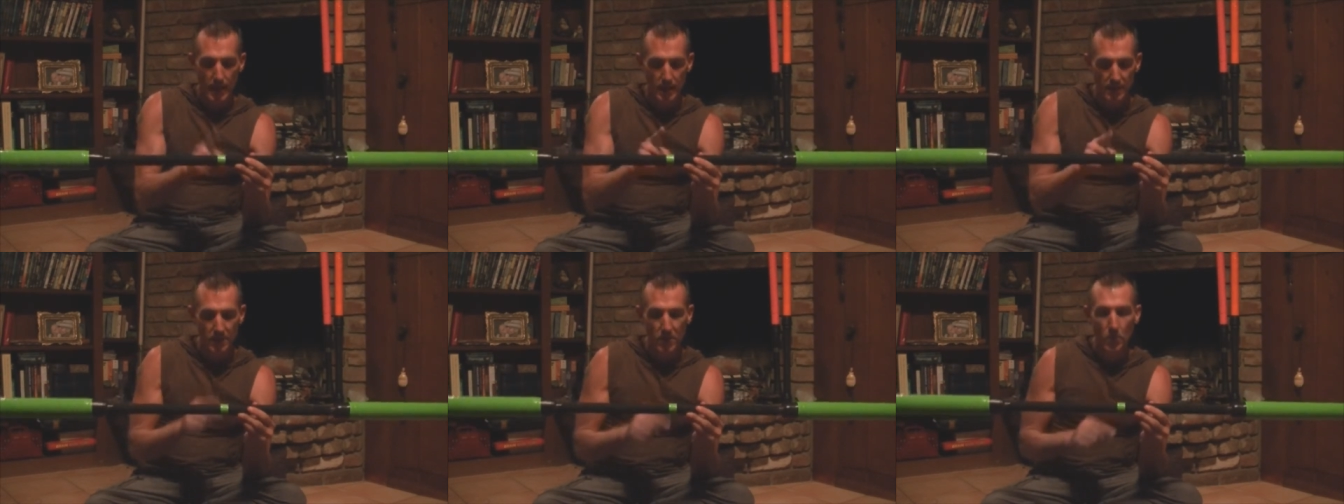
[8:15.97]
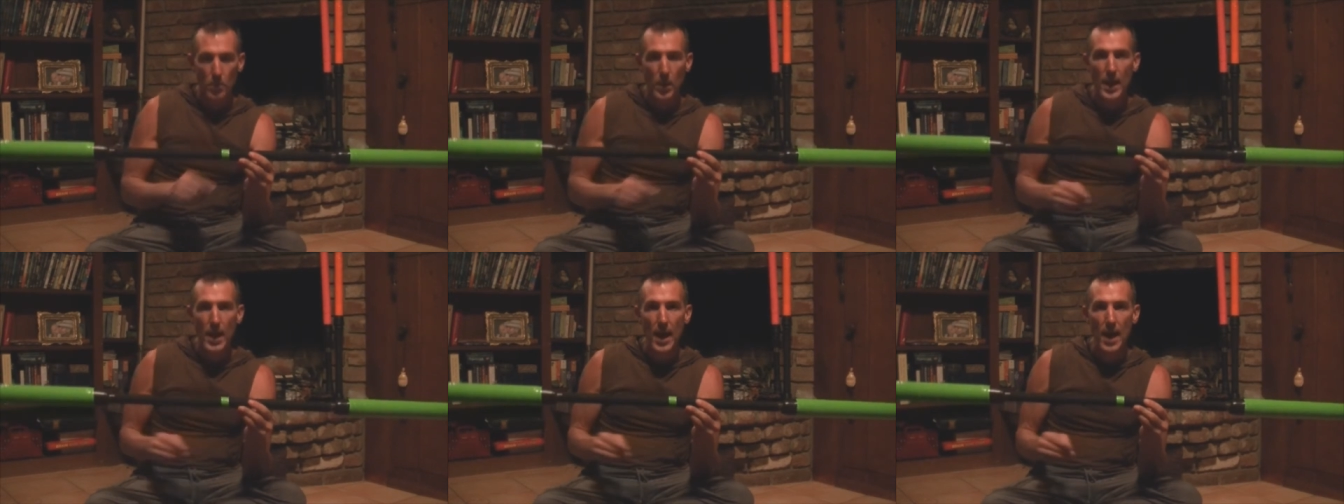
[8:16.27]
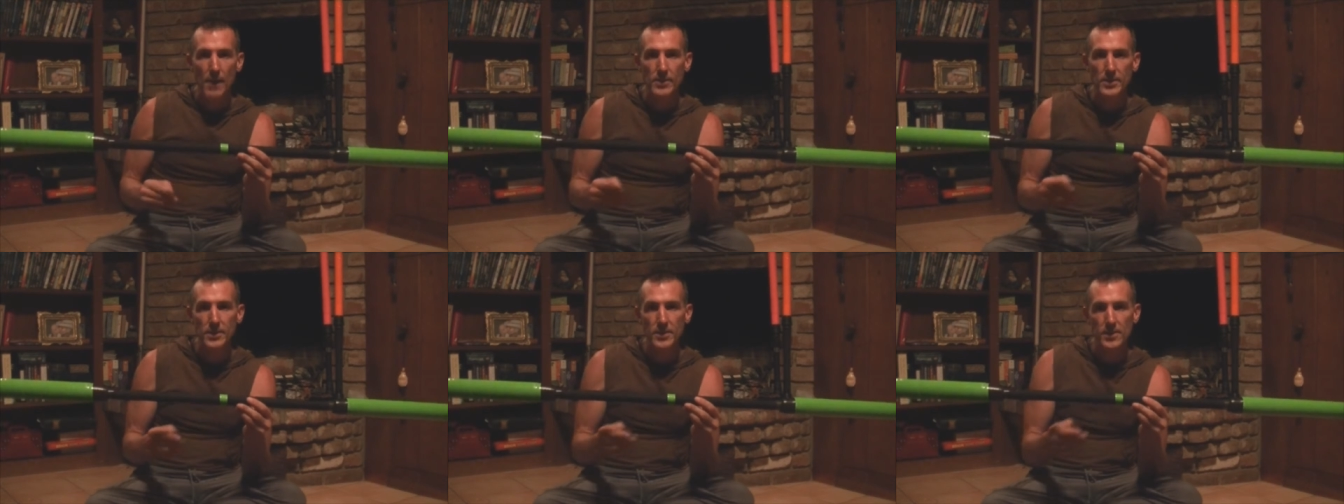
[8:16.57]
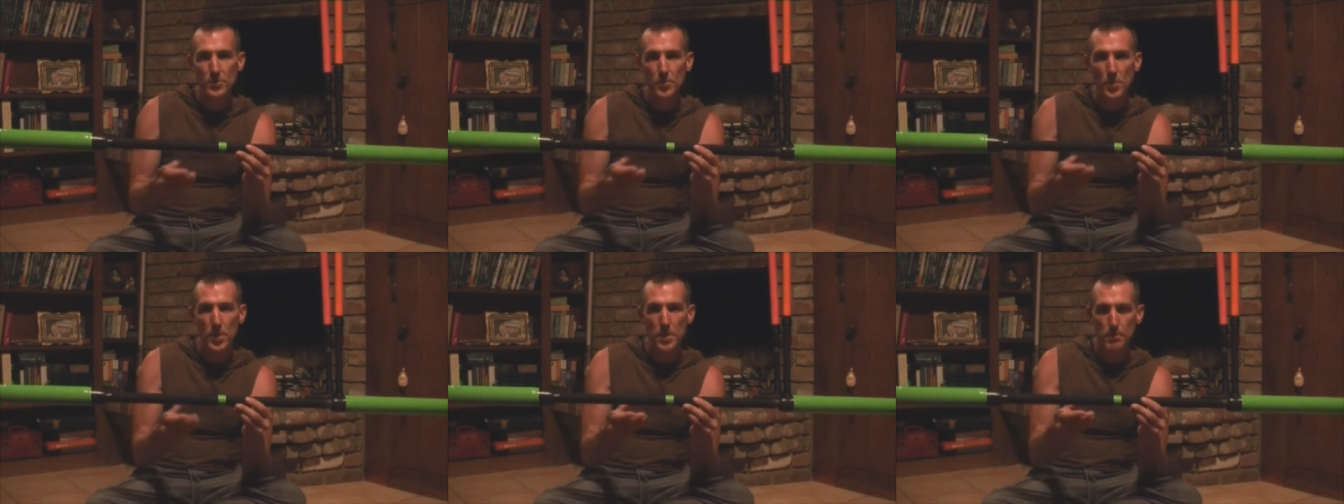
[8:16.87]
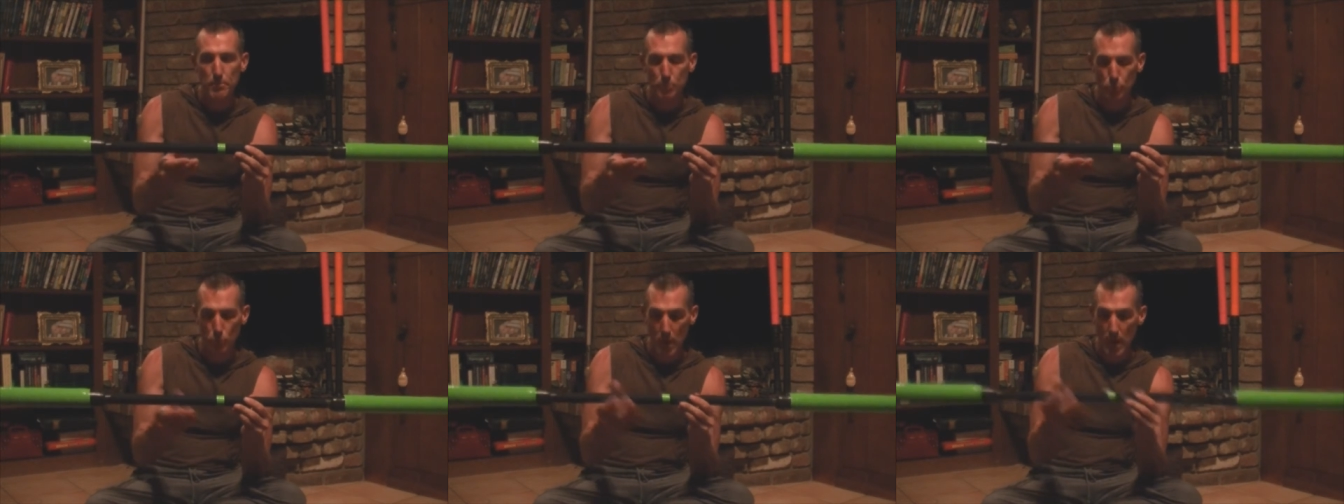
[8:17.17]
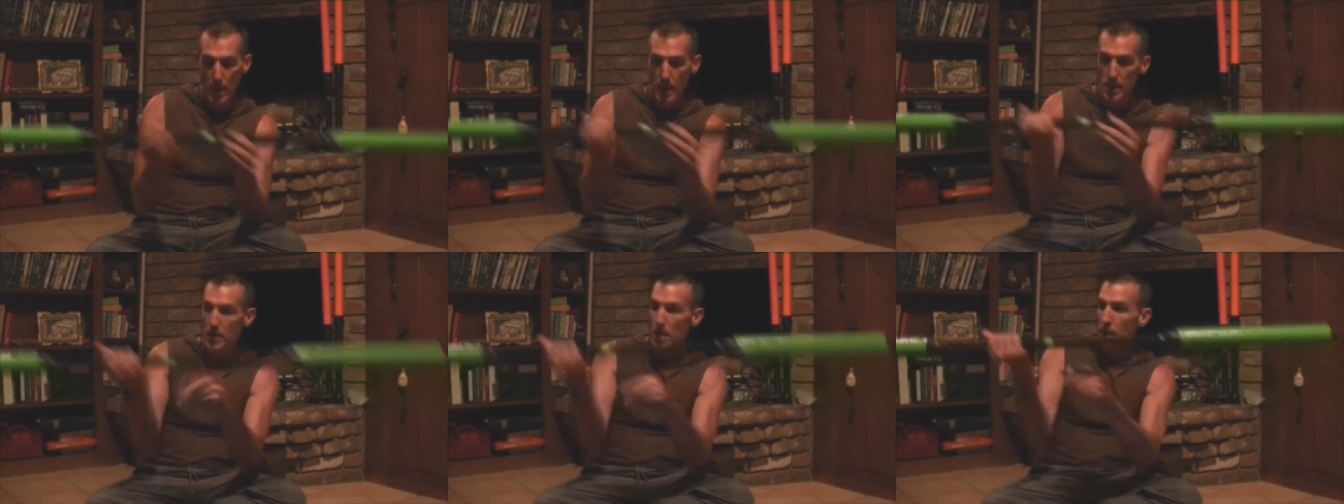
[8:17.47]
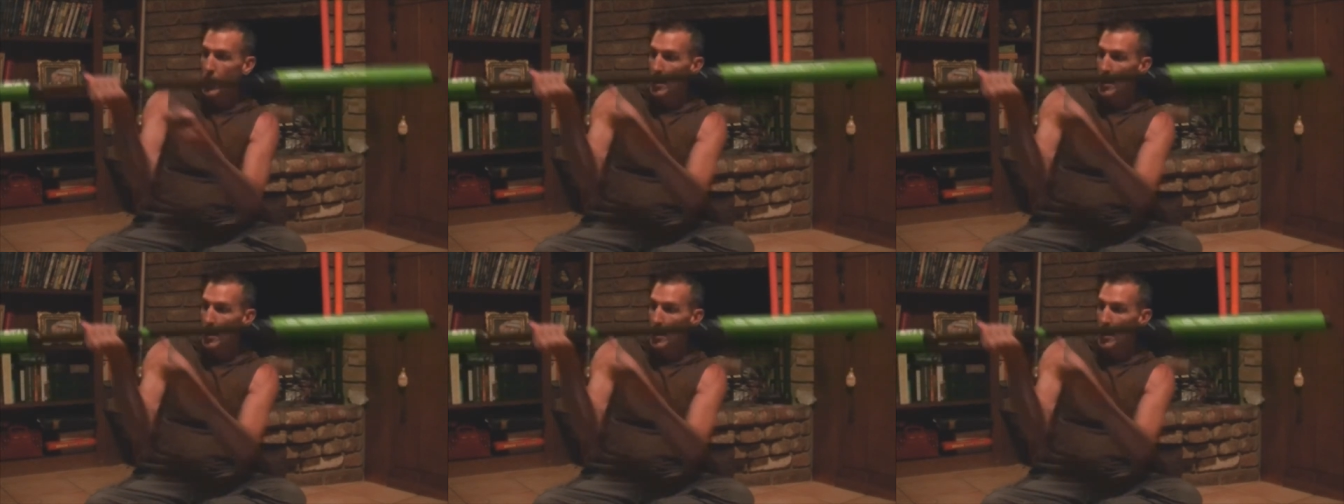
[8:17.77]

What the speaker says: And so by having this be bright,